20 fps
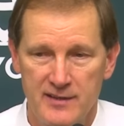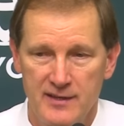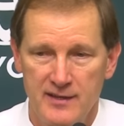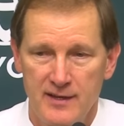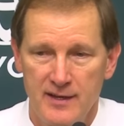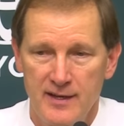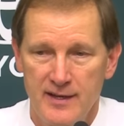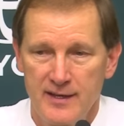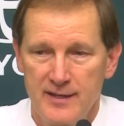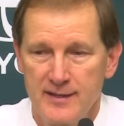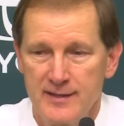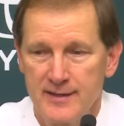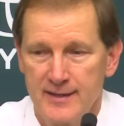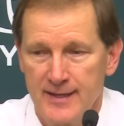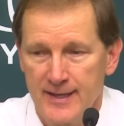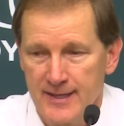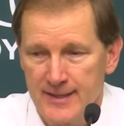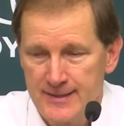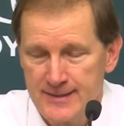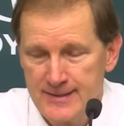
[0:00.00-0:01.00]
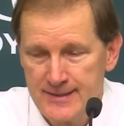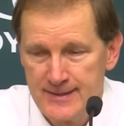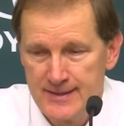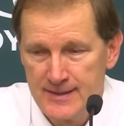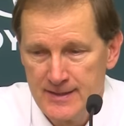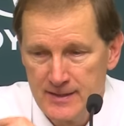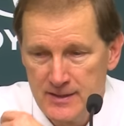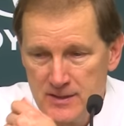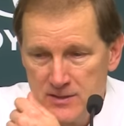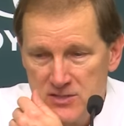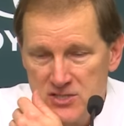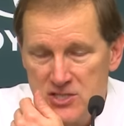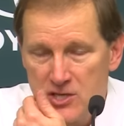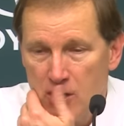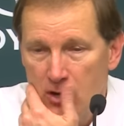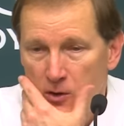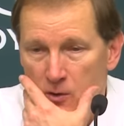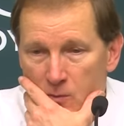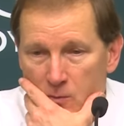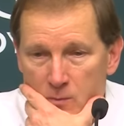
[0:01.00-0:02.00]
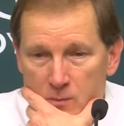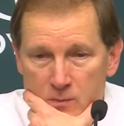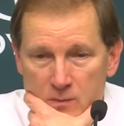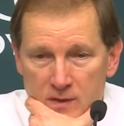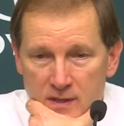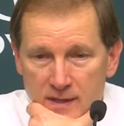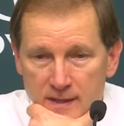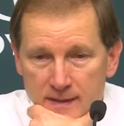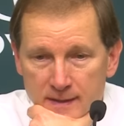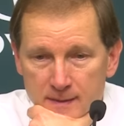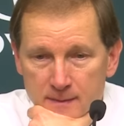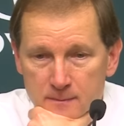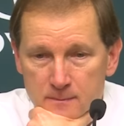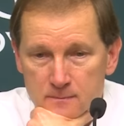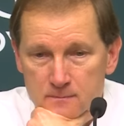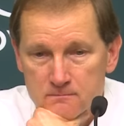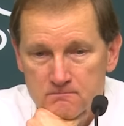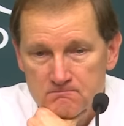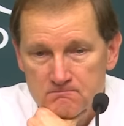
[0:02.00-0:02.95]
And and uh, so um,